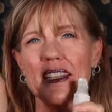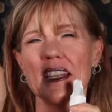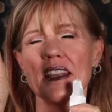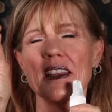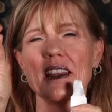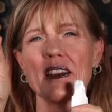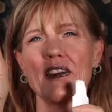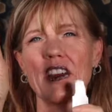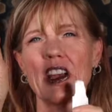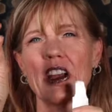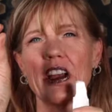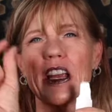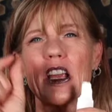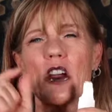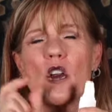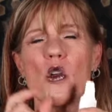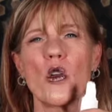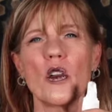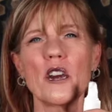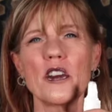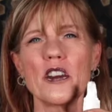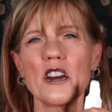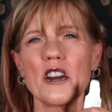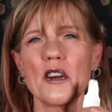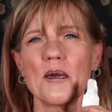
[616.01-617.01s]
in the very
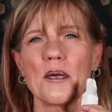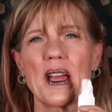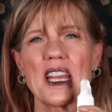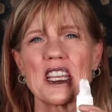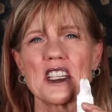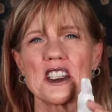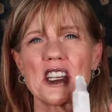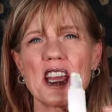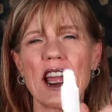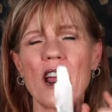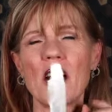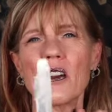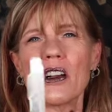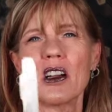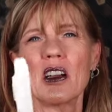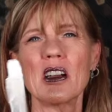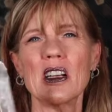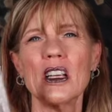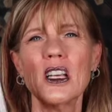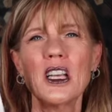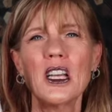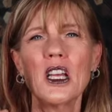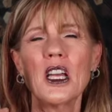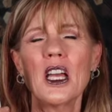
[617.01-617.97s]
corner of my shower